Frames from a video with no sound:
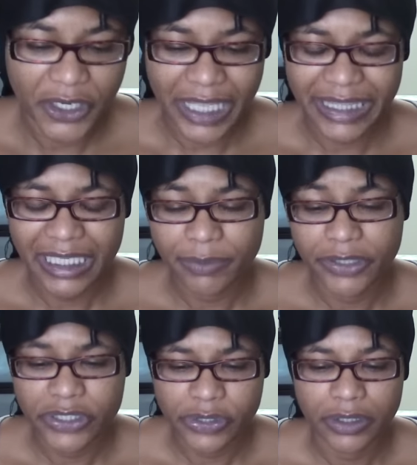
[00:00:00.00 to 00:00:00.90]
I think with
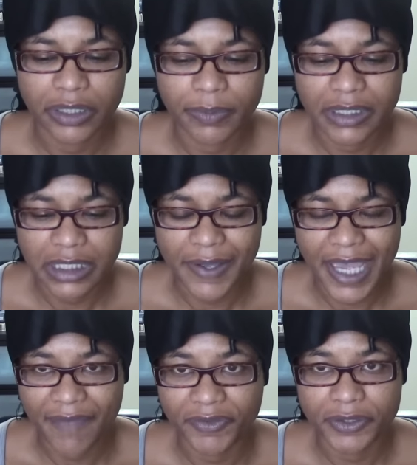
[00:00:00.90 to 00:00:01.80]
the Zoya ones, I'll
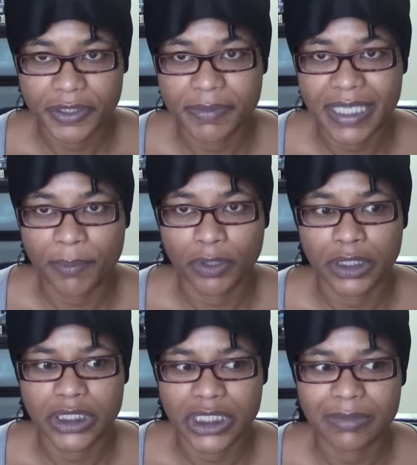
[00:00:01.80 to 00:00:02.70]
have to do them separately
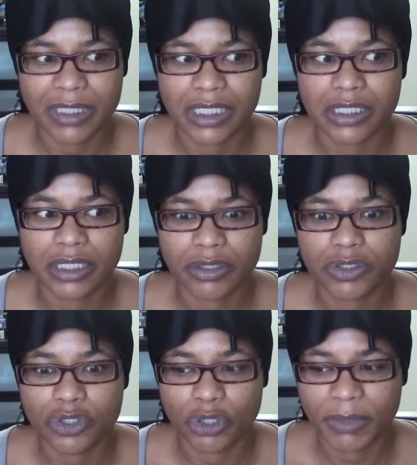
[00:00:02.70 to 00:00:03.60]
just because there's
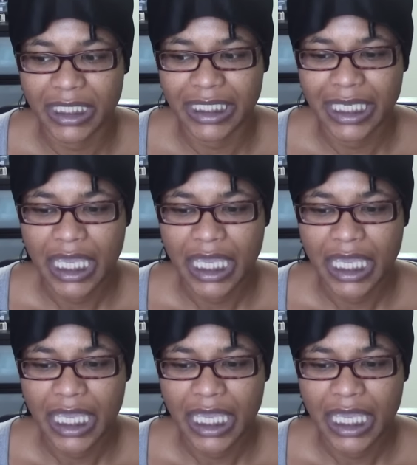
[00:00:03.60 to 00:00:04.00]
so many